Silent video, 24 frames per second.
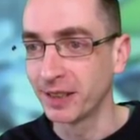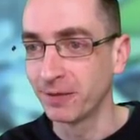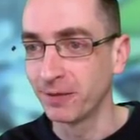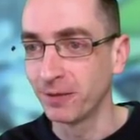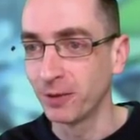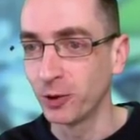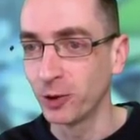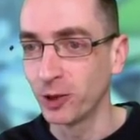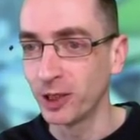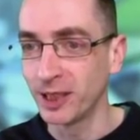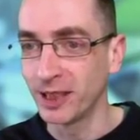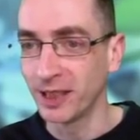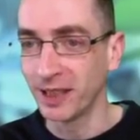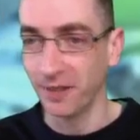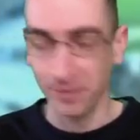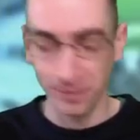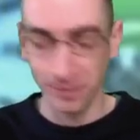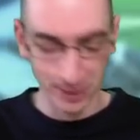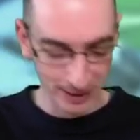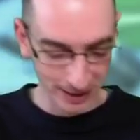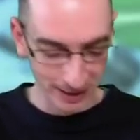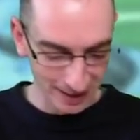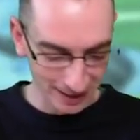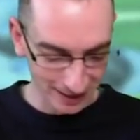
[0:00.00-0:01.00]

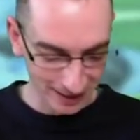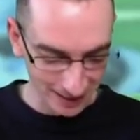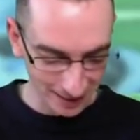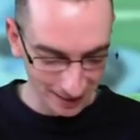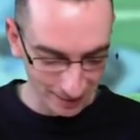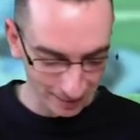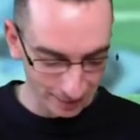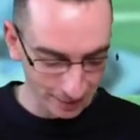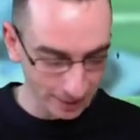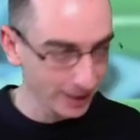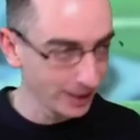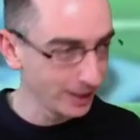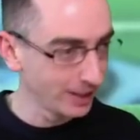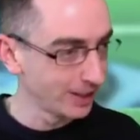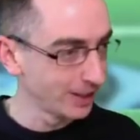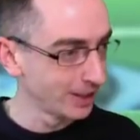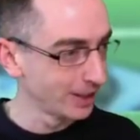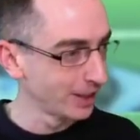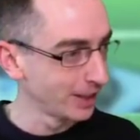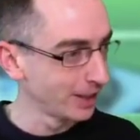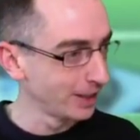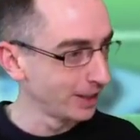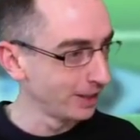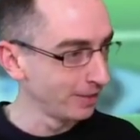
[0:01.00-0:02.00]
47% saying Friday to
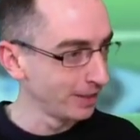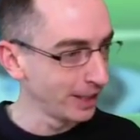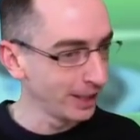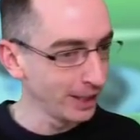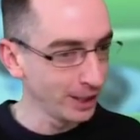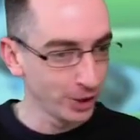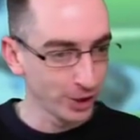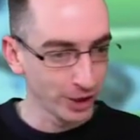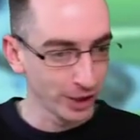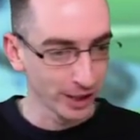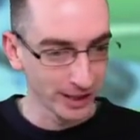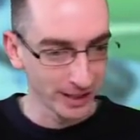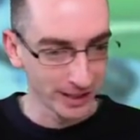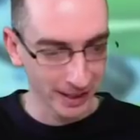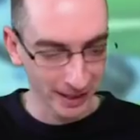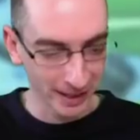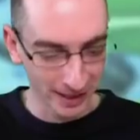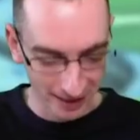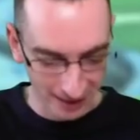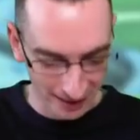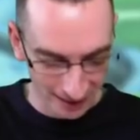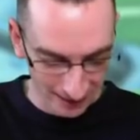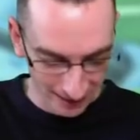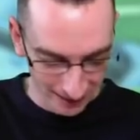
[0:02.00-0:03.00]
Sunday. Very interesting.
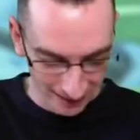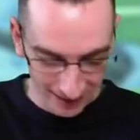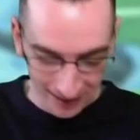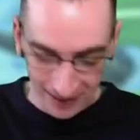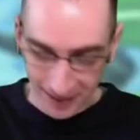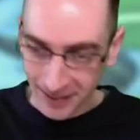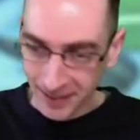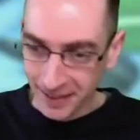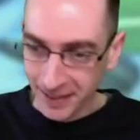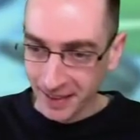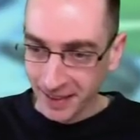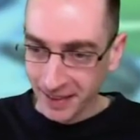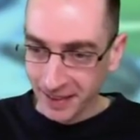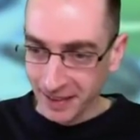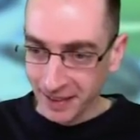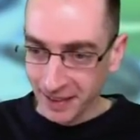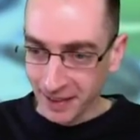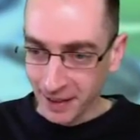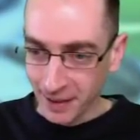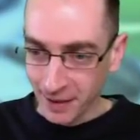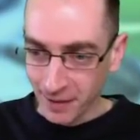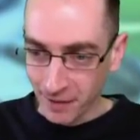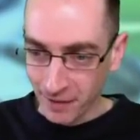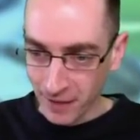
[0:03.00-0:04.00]

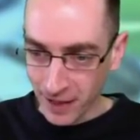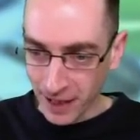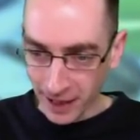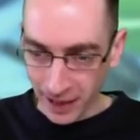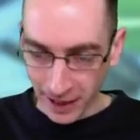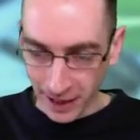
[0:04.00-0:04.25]
Very